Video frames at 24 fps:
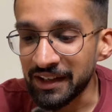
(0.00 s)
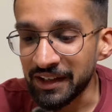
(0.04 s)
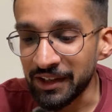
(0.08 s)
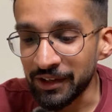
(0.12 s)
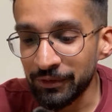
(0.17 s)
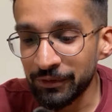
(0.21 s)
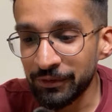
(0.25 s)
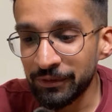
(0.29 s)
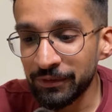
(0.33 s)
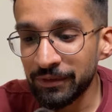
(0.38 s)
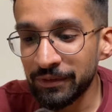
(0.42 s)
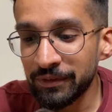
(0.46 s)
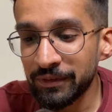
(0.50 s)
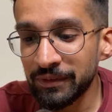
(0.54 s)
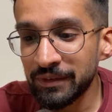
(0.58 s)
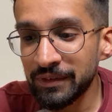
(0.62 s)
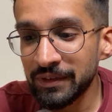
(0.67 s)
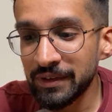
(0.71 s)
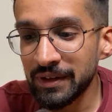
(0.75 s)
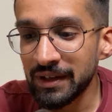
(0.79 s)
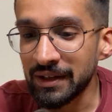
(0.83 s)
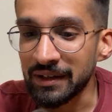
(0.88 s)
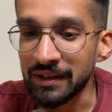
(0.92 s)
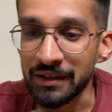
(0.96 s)

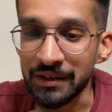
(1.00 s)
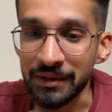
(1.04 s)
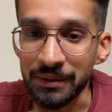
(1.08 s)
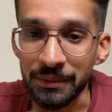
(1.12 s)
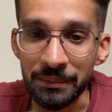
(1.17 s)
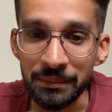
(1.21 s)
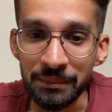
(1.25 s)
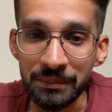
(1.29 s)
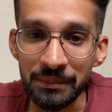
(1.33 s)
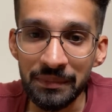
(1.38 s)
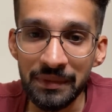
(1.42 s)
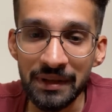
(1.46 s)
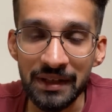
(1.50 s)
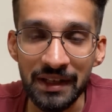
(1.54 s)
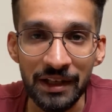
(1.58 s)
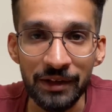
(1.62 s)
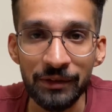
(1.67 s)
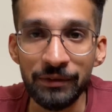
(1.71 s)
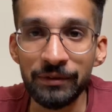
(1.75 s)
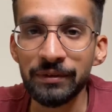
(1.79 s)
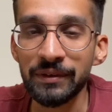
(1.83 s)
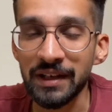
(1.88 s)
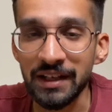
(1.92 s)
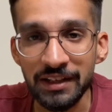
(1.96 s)

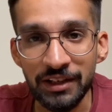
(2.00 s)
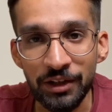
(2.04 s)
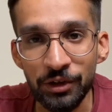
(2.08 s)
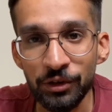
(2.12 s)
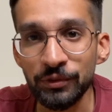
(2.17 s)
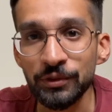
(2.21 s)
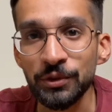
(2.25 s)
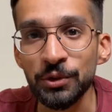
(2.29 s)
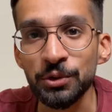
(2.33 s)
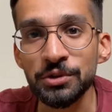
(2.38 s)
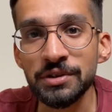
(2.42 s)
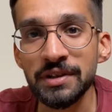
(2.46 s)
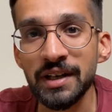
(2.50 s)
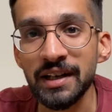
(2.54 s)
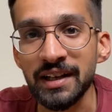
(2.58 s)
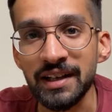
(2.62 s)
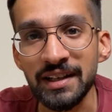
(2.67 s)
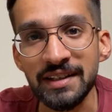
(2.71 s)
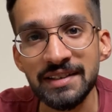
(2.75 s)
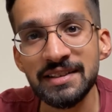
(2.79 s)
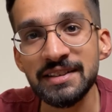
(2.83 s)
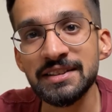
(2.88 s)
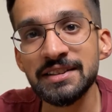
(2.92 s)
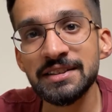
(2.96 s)
If neither of those
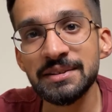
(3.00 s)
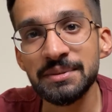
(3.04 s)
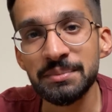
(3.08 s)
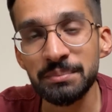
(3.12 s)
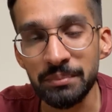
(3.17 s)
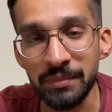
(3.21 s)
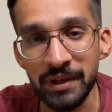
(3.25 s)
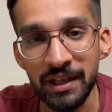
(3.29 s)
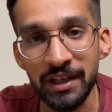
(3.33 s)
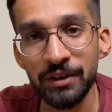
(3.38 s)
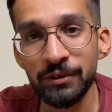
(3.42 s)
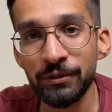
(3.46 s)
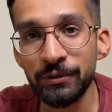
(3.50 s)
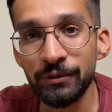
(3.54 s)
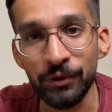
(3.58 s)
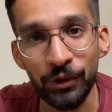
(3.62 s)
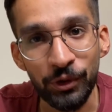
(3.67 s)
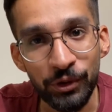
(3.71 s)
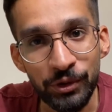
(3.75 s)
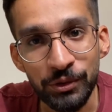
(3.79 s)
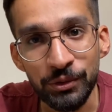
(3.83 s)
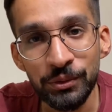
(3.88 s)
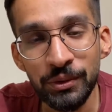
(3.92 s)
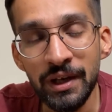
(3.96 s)
conditions meet
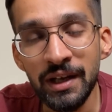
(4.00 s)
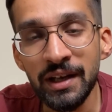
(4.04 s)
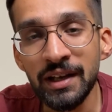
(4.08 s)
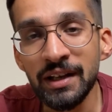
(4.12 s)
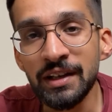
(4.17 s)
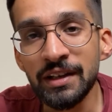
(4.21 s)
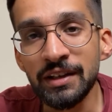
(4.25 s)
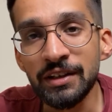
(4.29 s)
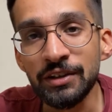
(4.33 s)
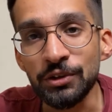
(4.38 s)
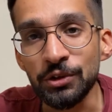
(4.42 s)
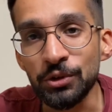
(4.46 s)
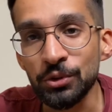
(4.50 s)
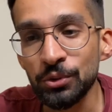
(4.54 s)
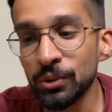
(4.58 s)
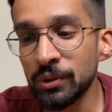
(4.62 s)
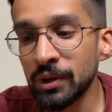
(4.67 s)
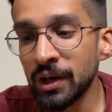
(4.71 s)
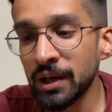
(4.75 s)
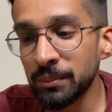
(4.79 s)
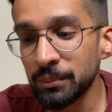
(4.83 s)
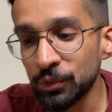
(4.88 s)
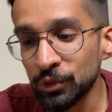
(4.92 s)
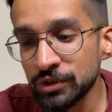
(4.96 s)
for you,
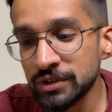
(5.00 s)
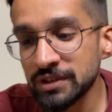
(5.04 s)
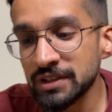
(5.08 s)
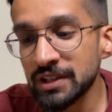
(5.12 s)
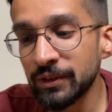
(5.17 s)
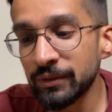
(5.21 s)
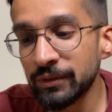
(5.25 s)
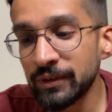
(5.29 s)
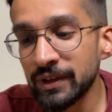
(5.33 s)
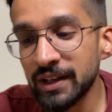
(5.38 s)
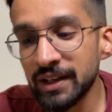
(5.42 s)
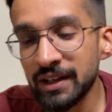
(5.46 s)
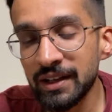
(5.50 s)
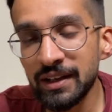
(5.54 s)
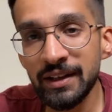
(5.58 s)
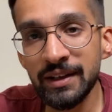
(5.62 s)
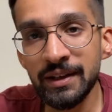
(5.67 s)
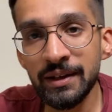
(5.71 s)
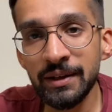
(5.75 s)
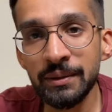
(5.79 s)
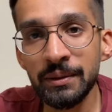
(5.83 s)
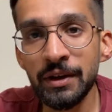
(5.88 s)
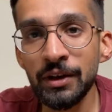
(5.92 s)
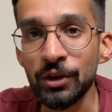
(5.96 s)
you are most
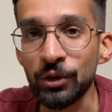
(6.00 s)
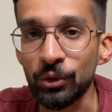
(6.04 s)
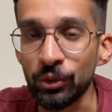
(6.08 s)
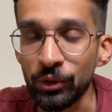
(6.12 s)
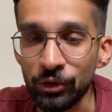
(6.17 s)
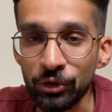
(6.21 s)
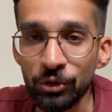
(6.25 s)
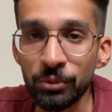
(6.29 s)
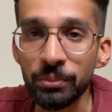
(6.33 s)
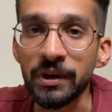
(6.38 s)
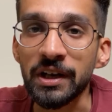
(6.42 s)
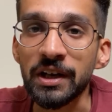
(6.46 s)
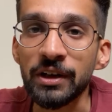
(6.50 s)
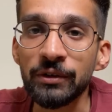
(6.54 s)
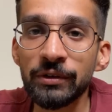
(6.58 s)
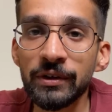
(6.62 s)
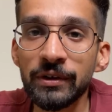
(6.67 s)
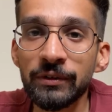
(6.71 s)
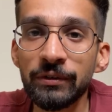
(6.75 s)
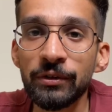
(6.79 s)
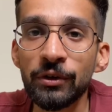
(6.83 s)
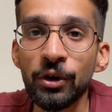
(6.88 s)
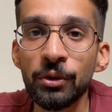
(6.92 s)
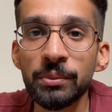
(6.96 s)
definitely going to
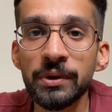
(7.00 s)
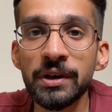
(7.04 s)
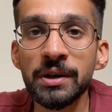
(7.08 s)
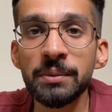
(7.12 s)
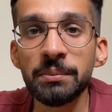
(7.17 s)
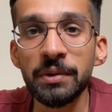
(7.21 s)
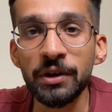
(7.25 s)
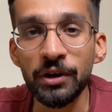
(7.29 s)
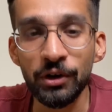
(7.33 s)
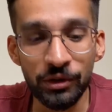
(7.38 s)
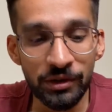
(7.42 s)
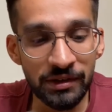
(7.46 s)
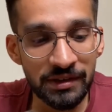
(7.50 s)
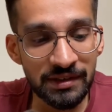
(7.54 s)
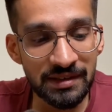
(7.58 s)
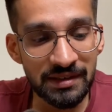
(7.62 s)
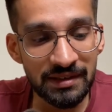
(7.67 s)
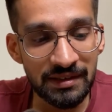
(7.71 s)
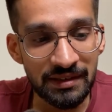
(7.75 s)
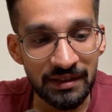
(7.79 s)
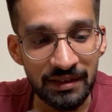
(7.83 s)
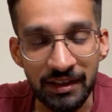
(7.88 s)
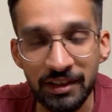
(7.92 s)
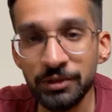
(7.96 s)
benefit from it,
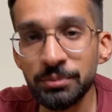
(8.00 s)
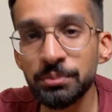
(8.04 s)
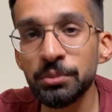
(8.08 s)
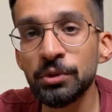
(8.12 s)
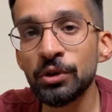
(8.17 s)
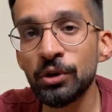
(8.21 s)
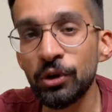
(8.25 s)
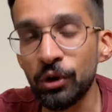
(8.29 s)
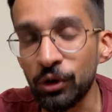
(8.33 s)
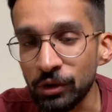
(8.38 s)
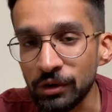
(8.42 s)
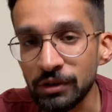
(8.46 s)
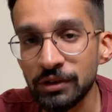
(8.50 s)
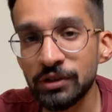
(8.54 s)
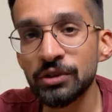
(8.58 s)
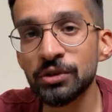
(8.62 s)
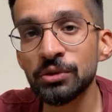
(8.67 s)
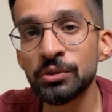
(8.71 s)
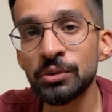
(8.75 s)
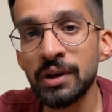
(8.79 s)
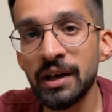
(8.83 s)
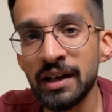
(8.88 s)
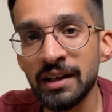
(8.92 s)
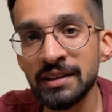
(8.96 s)
because this book
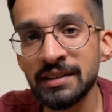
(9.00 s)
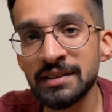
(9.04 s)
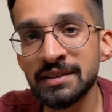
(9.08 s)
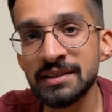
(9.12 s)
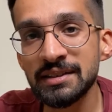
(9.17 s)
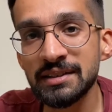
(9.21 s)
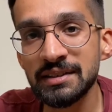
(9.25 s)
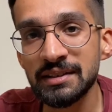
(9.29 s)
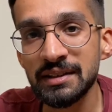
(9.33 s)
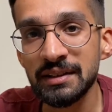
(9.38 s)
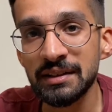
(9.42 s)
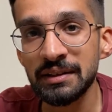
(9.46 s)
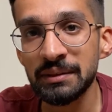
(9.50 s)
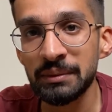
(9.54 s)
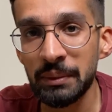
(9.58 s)
also has